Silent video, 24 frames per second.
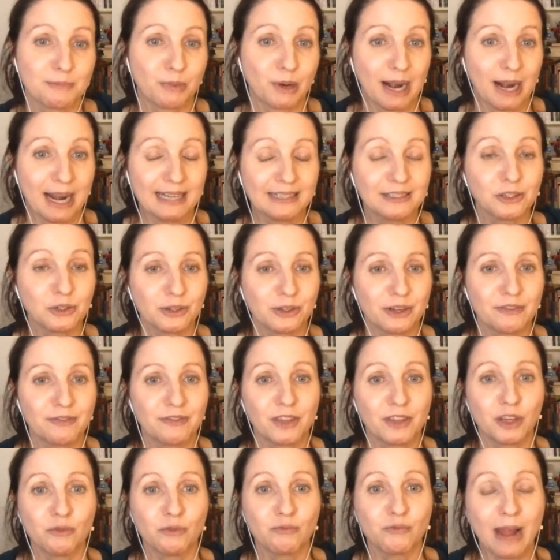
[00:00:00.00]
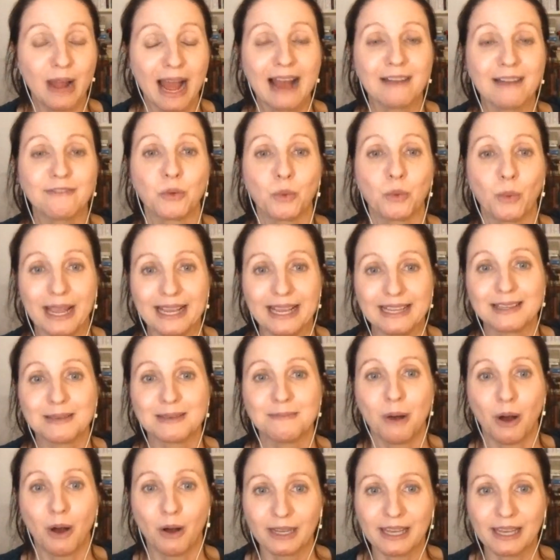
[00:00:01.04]
brand or if you have a way to
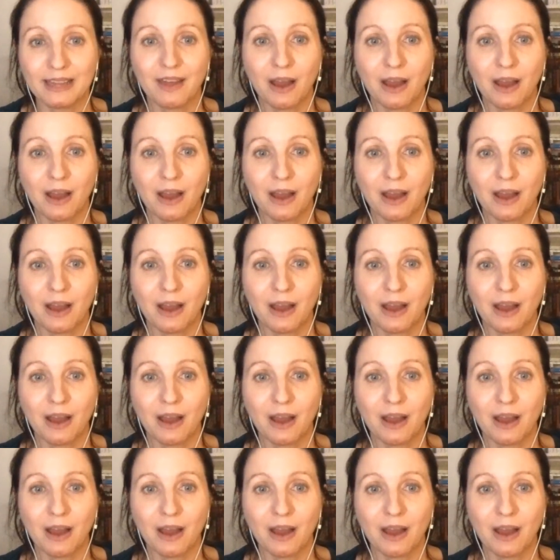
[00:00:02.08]
market that